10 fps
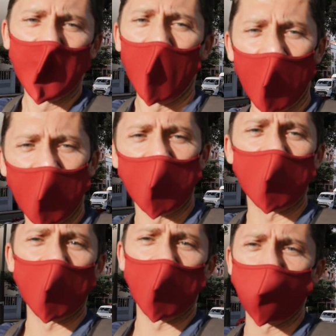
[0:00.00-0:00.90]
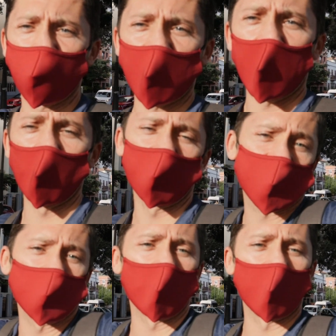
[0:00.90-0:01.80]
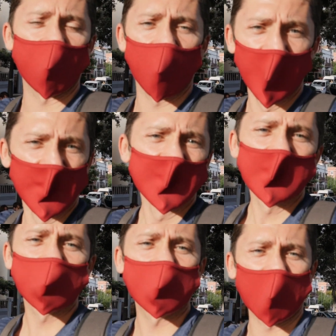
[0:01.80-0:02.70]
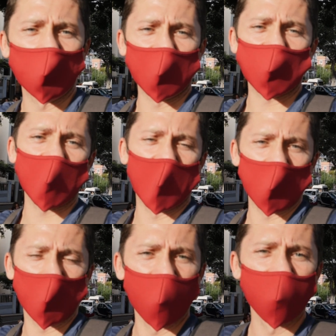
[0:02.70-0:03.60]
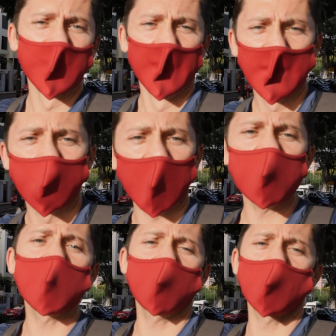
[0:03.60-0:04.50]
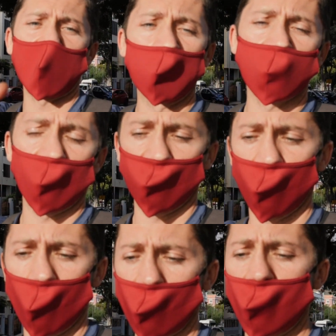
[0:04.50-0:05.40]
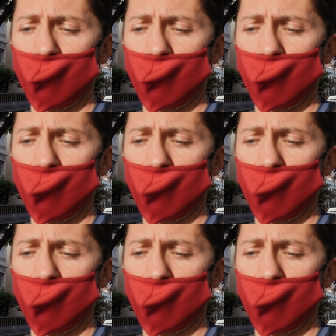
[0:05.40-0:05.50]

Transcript: and obviously we don't have that much time. But even if you come here for